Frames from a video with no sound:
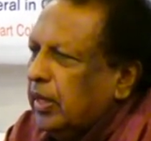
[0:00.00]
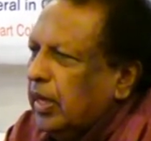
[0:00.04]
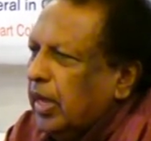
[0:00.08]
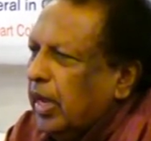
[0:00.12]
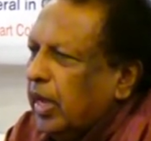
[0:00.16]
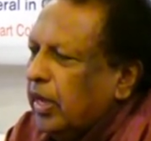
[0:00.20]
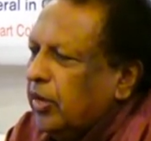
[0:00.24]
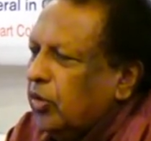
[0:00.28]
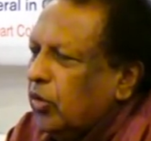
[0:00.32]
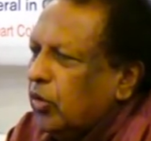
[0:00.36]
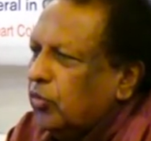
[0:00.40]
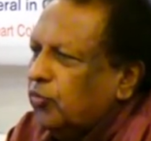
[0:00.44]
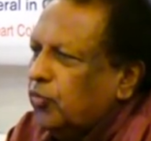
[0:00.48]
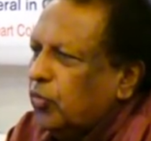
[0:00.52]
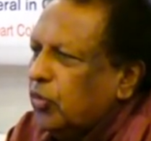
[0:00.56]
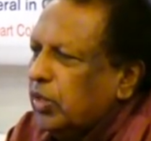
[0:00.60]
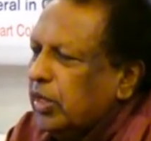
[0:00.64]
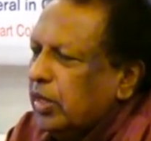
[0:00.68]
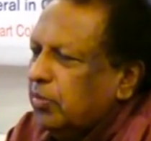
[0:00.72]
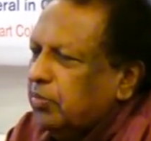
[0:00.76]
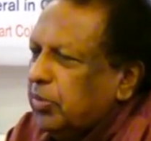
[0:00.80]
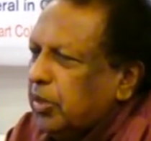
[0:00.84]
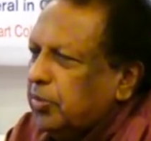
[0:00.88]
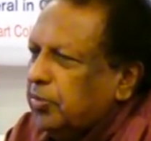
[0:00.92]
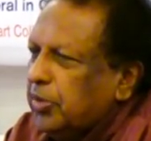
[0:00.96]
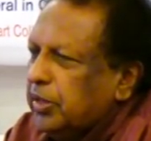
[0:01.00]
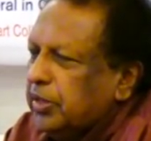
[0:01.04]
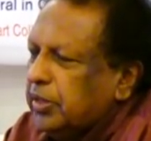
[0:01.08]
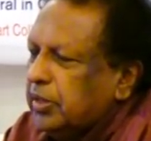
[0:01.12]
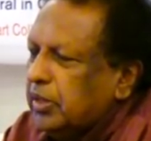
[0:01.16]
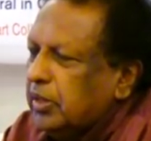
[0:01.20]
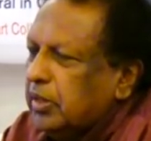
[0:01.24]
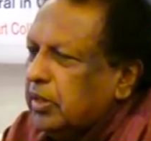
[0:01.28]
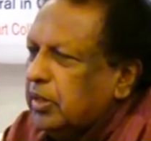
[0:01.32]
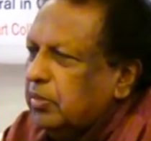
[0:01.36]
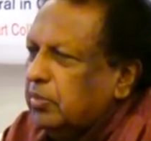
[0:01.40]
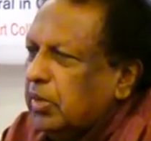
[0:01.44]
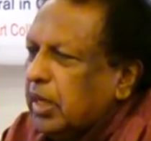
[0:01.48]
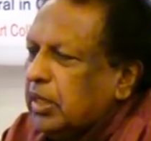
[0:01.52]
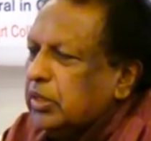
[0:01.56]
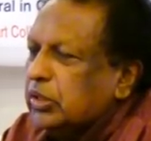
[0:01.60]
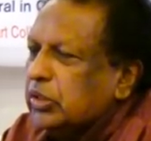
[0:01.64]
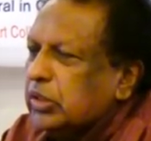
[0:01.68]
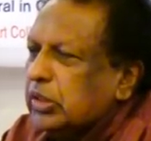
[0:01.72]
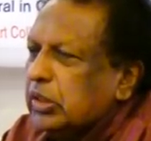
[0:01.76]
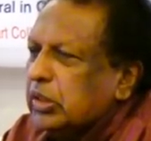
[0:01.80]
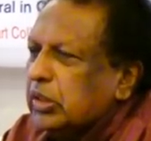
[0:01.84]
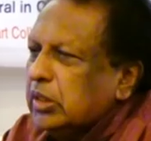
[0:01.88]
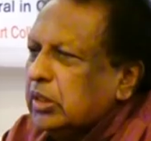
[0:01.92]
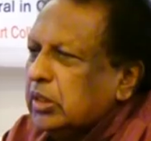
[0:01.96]
and not fully implemented,
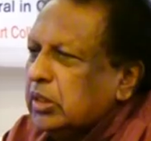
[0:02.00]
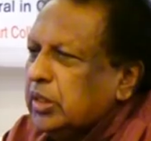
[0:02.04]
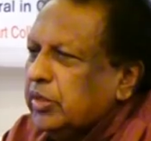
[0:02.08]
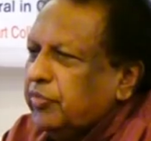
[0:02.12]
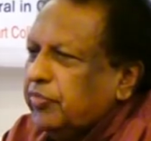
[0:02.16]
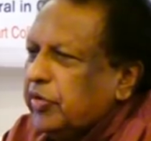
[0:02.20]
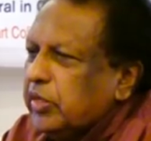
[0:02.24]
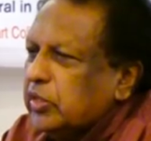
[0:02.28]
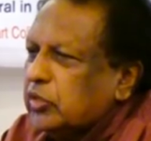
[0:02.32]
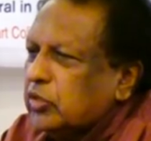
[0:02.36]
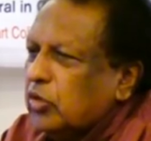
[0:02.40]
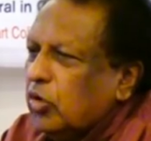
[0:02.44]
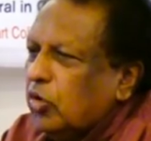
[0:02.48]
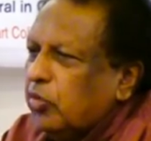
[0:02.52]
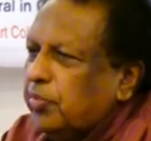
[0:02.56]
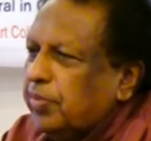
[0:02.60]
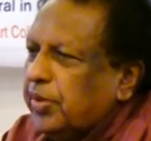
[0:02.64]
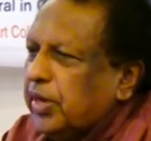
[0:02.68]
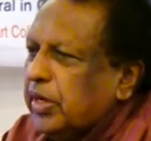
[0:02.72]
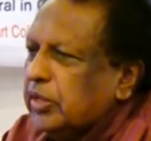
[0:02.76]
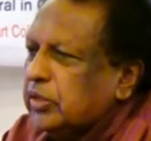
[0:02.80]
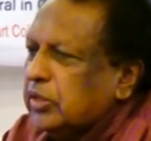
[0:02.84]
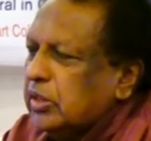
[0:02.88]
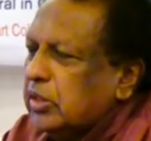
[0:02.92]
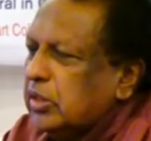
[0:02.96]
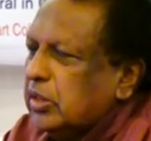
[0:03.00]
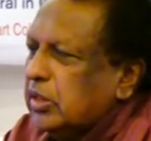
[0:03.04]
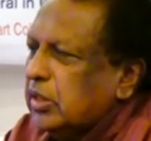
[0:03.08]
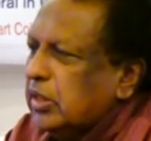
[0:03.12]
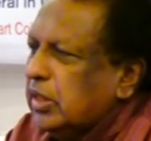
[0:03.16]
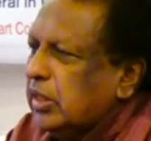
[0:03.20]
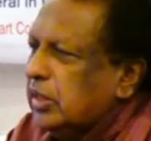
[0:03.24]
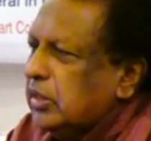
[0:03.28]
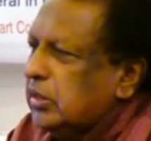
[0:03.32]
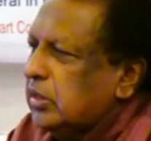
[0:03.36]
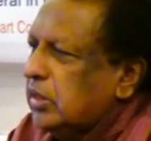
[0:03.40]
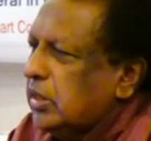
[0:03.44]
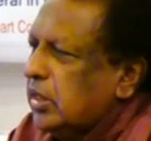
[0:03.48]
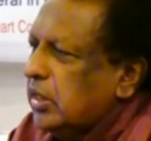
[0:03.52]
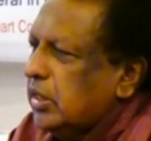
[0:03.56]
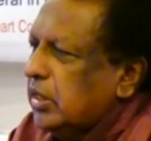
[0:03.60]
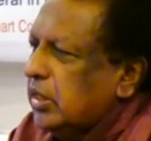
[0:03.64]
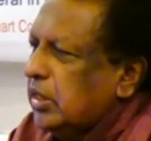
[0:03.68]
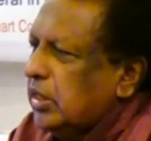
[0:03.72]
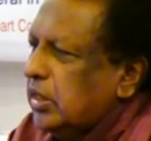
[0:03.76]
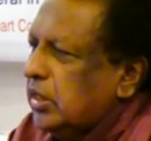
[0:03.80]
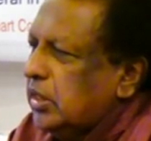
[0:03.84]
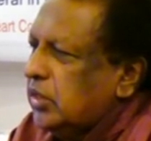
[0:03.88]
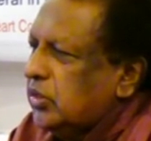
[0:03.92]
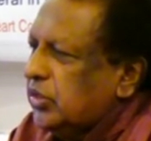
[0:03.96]
but the defense cooperation is
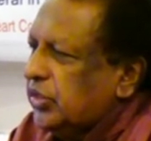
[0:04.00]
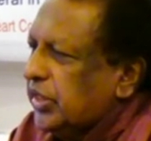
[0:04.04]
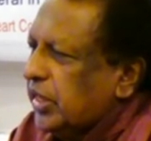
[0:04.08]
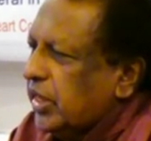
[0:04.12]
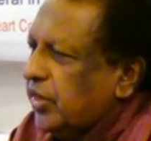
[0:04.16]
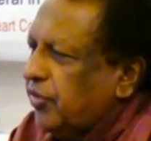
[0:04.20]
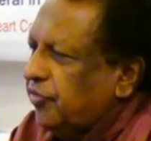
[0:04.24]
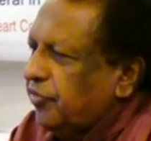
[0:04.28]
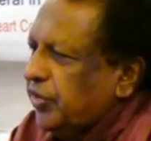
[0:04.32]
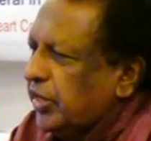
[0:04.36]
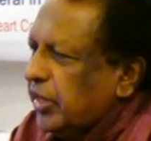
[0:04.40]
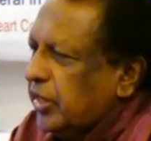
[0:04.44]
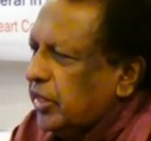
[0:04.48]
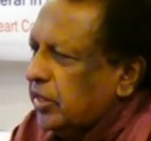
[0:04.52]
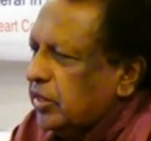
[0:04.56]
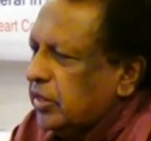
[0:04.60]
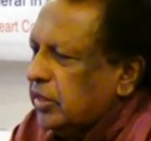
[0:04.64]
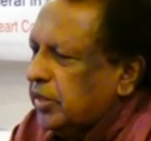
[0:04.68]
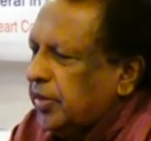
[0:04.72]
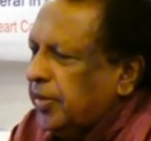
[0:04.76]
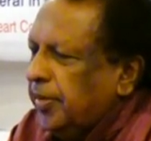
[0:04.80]
indeed significant.